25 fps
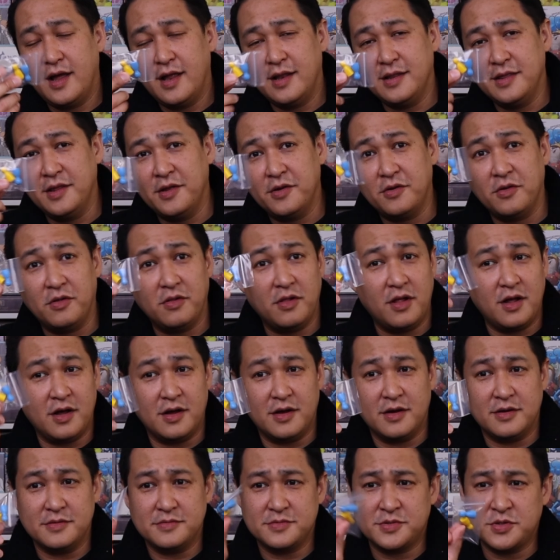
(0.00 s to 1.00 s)
little
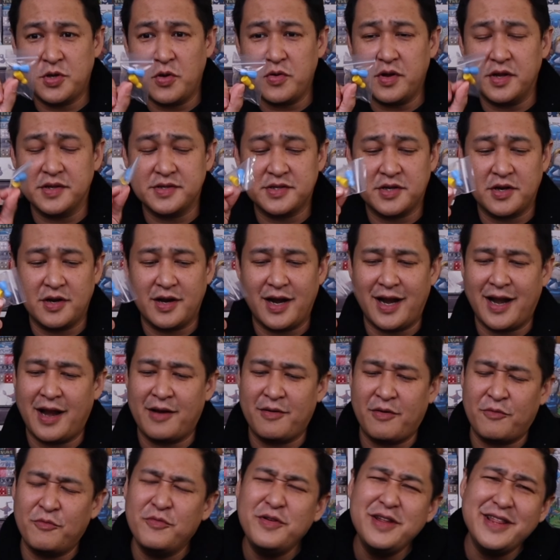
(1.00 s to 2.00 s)
uh, tokens here, and I
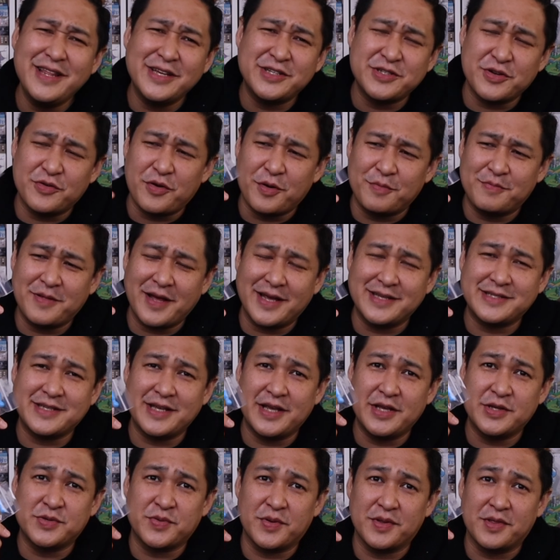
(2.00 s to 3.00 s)
really should replace
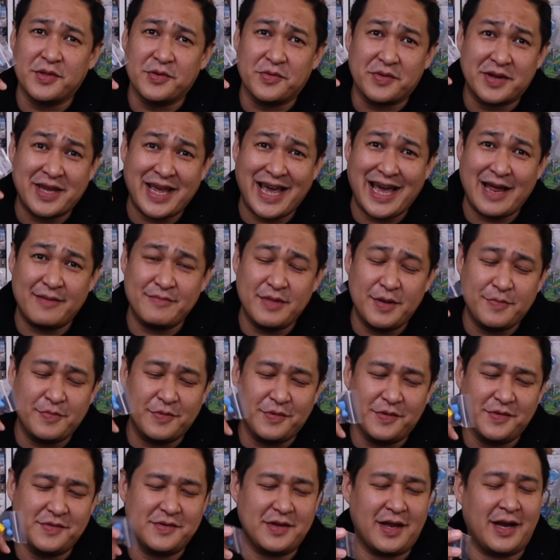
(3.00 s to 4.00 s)
these with little cat
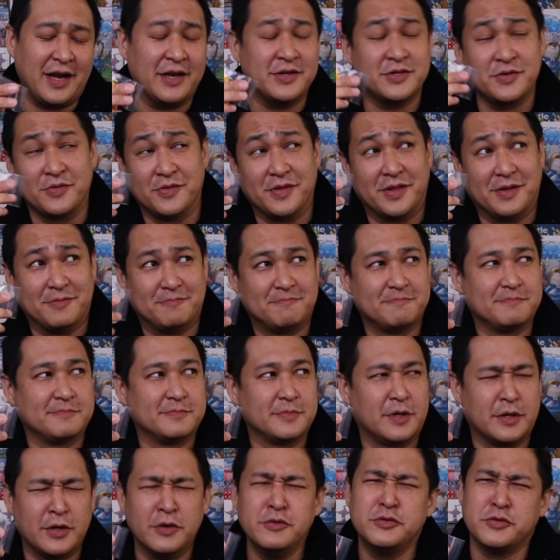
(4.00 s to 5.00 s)
meeples, and I should really,
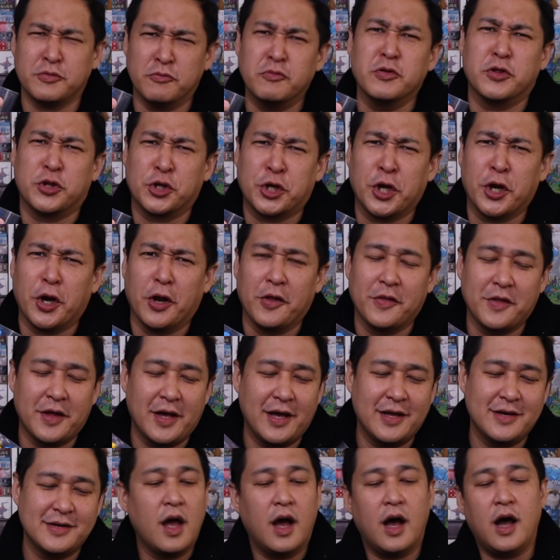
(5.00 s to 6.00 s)
I should really get on that.